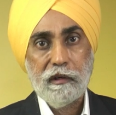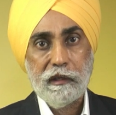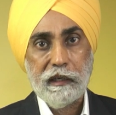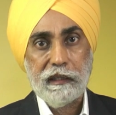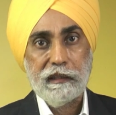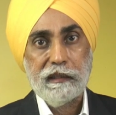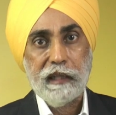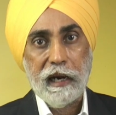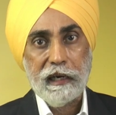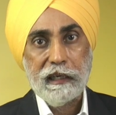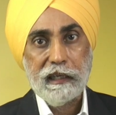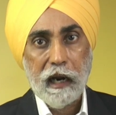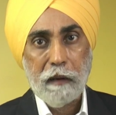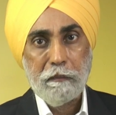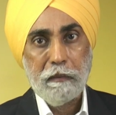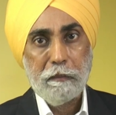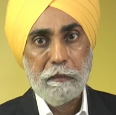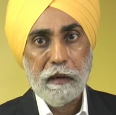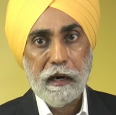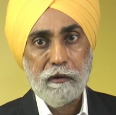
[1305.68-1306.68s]
did that
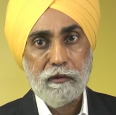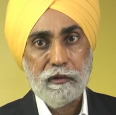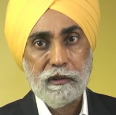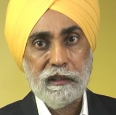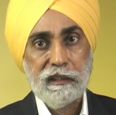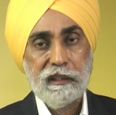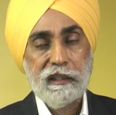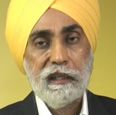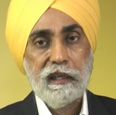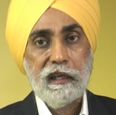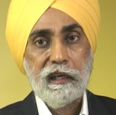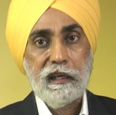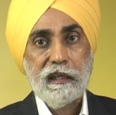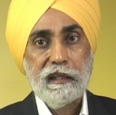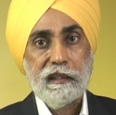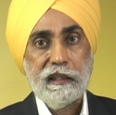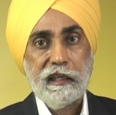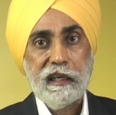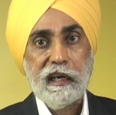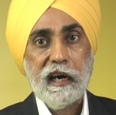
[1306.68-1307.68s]
come about?
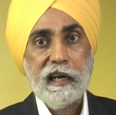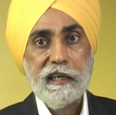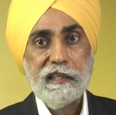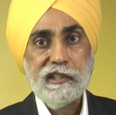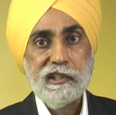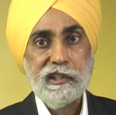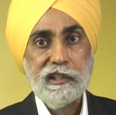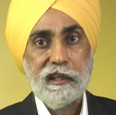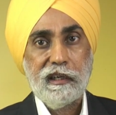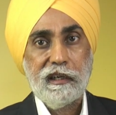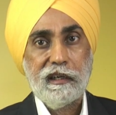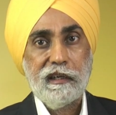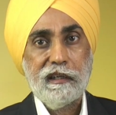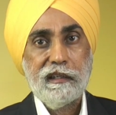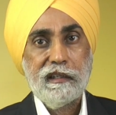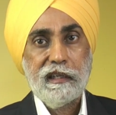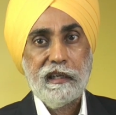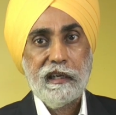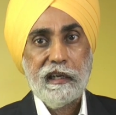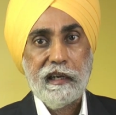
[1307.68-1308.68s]
The
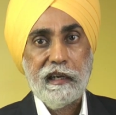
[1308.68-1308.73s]
answer